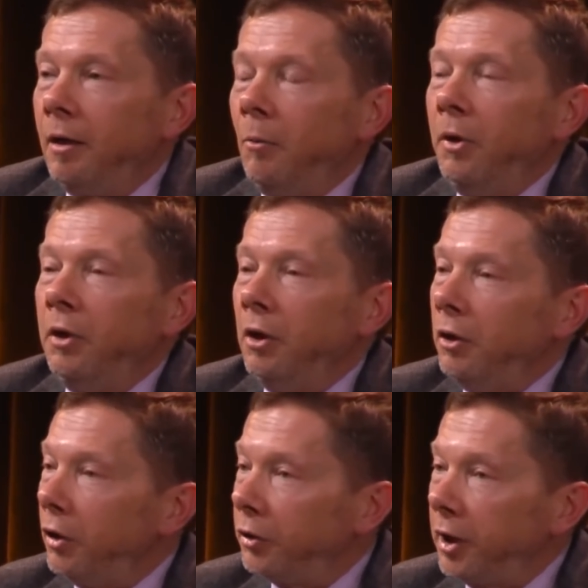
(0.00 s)
you're
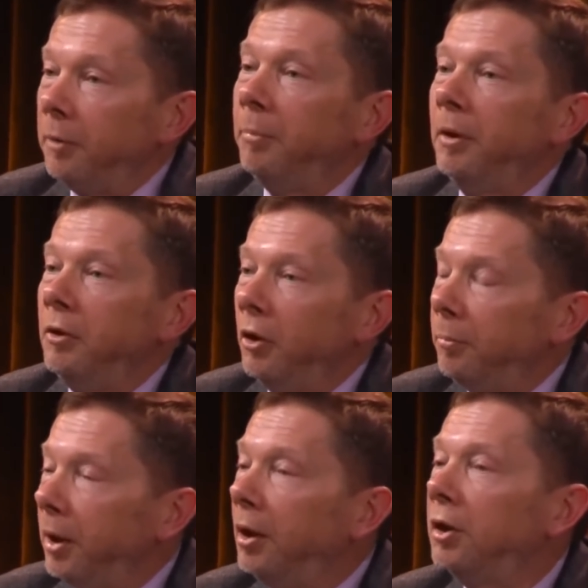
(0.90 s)
not
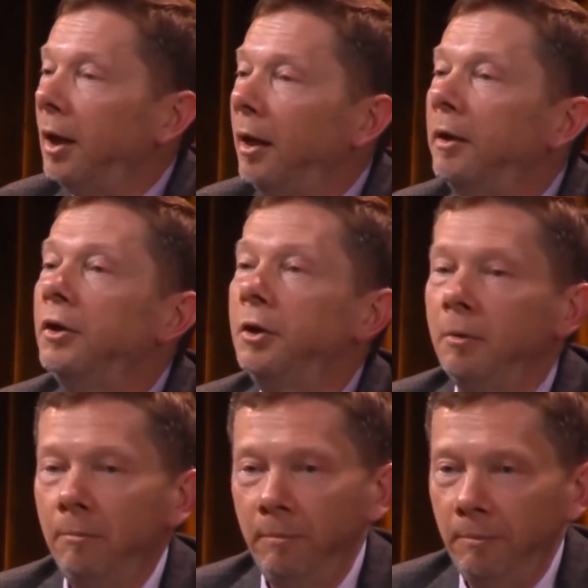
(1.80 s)
being challenged,
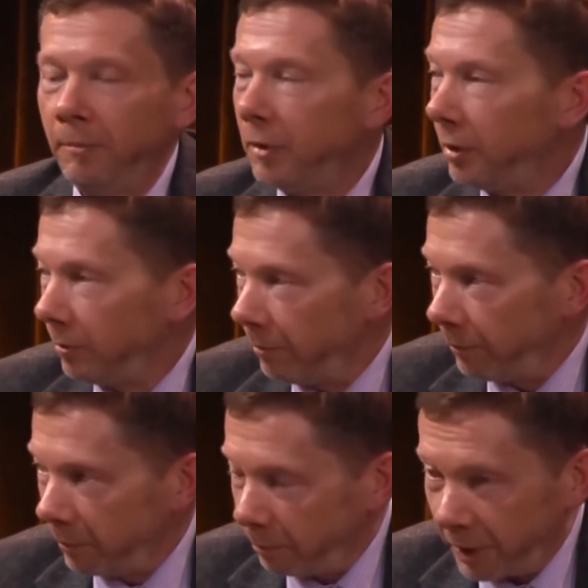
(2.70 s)

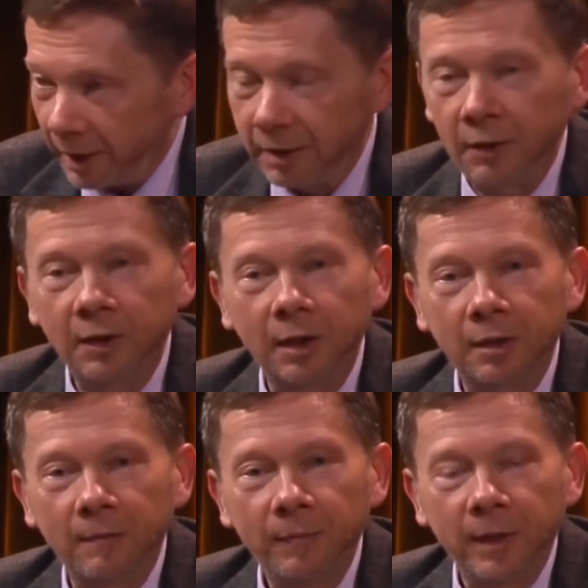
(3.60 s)
practice it.
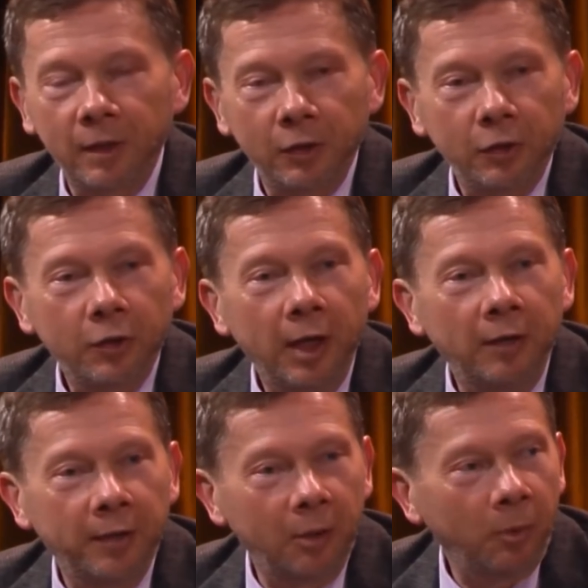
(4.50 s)
And
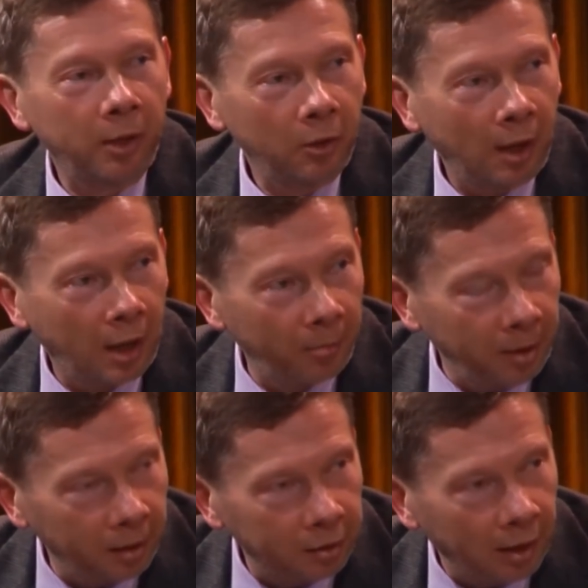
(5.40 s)
then when you are
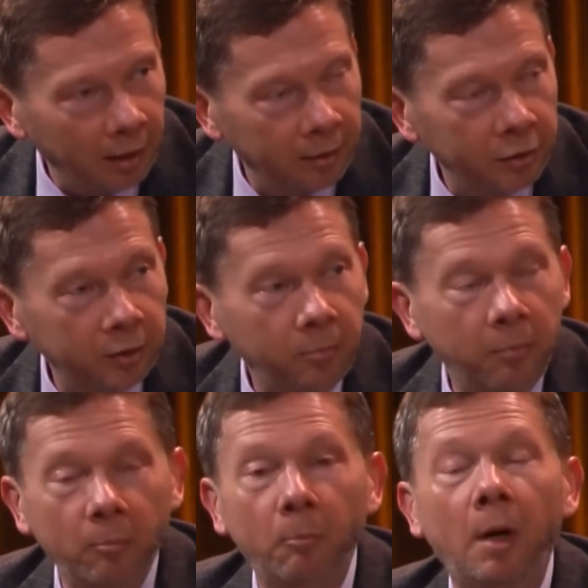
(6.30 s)
being challenged
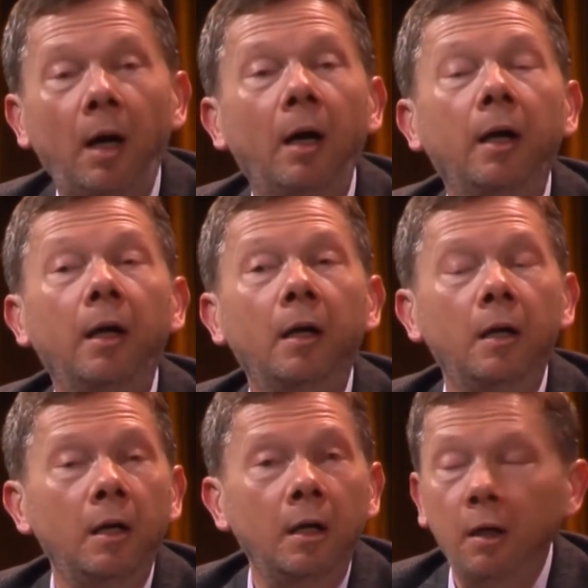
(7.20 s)
by
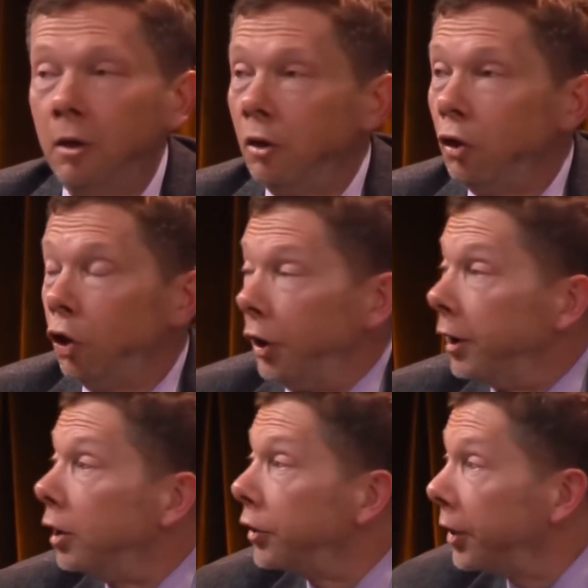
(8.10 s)

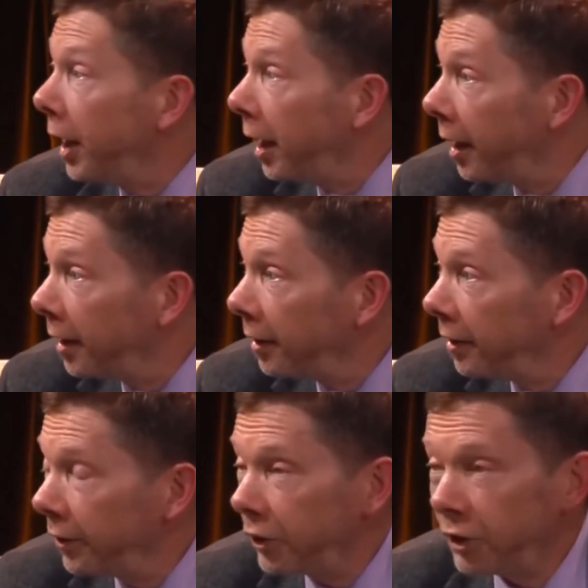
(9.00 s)
little things
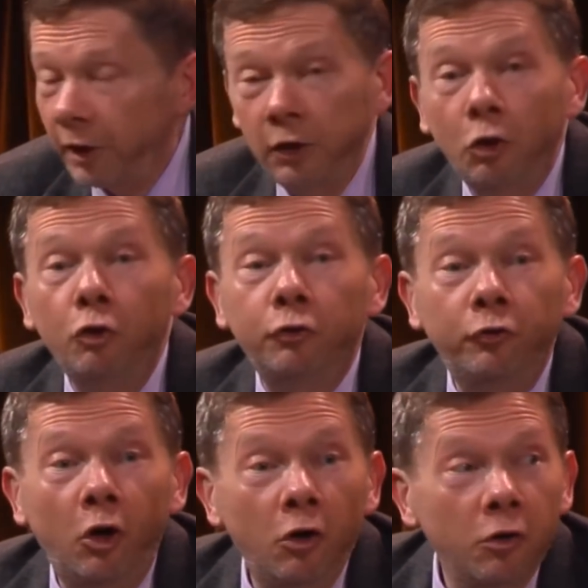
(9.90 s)
that goes
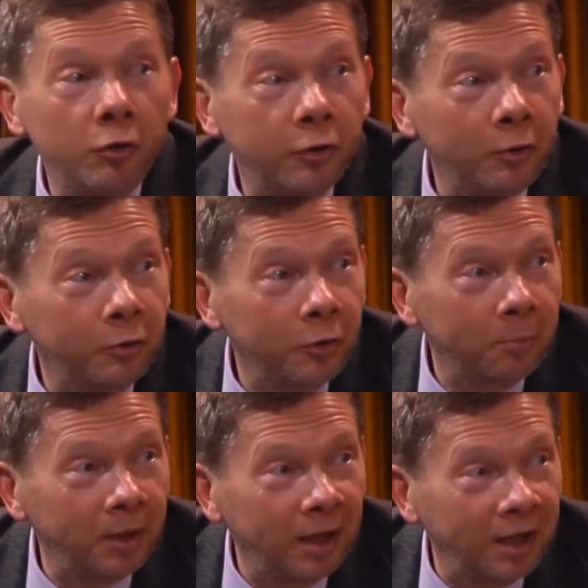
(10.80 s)
wrong, so to
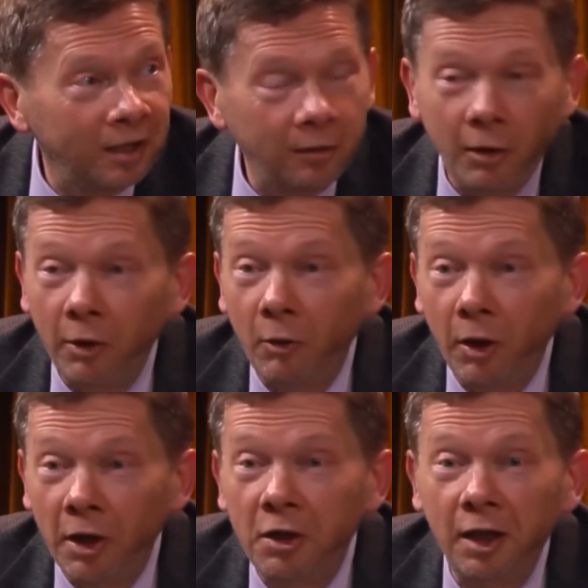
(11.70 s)
speak,
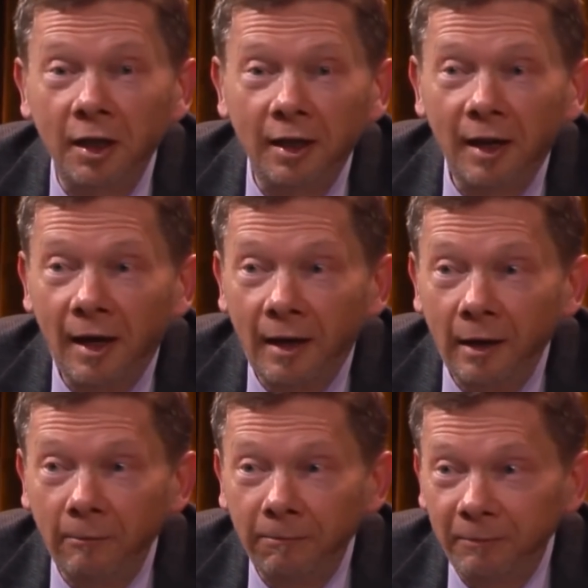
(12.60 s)
in daily
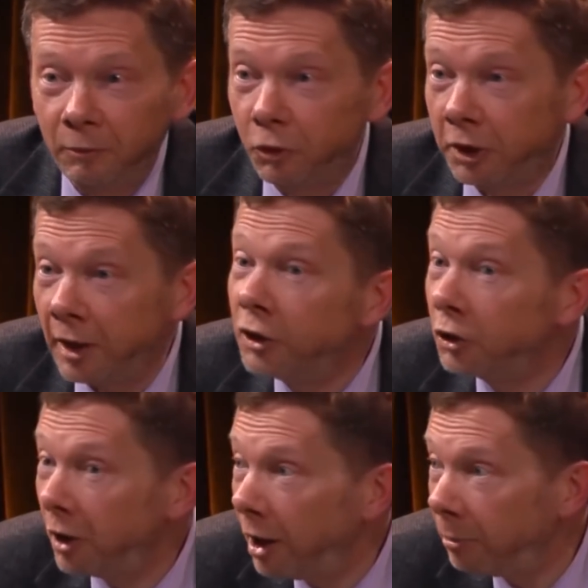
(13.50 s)
life tends to
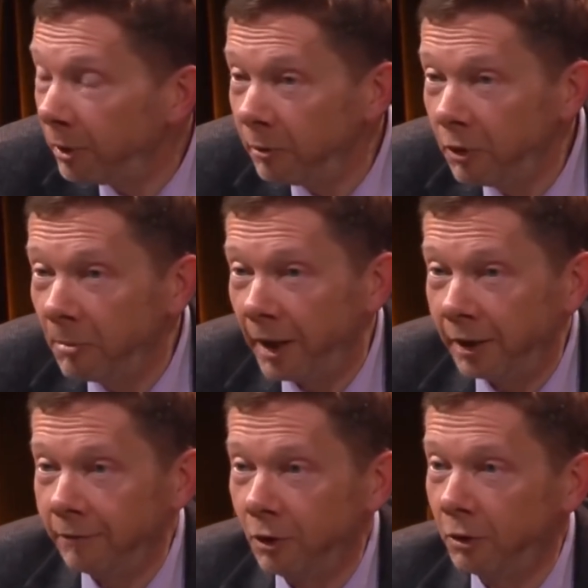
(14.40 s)
happen. You might
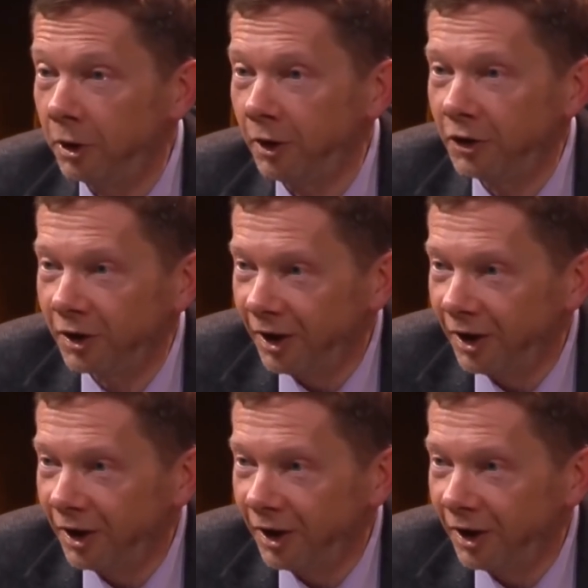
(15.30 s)
have noticed